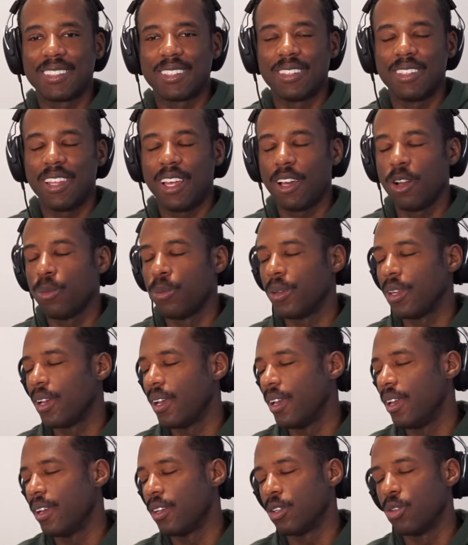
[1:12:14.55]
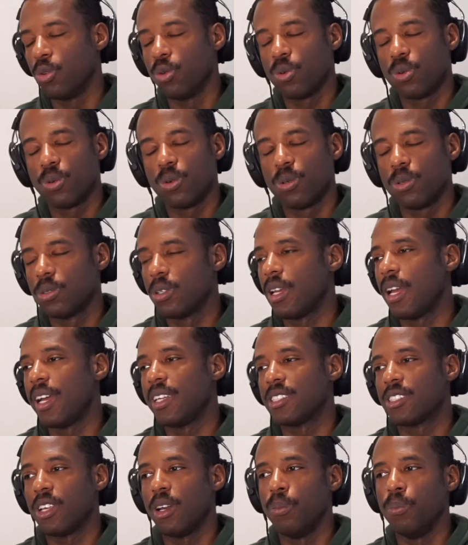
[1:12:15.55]
not OpenAI, Google has
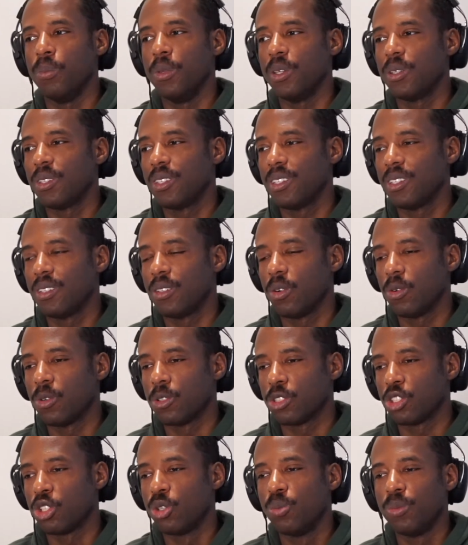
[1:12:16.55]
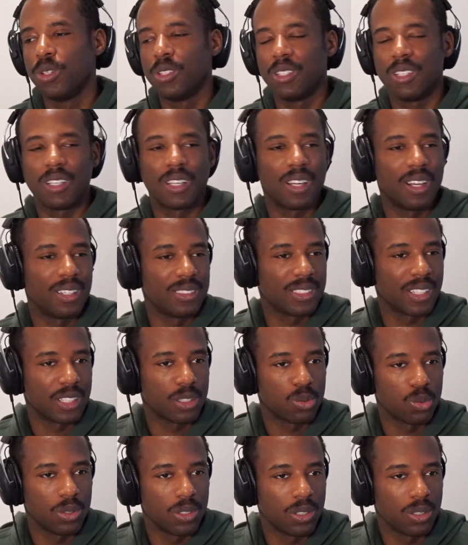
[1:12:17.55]
1 million or 2 million context
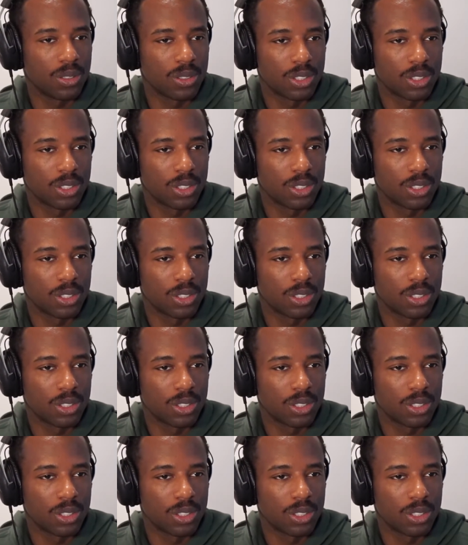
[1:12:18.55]
windows.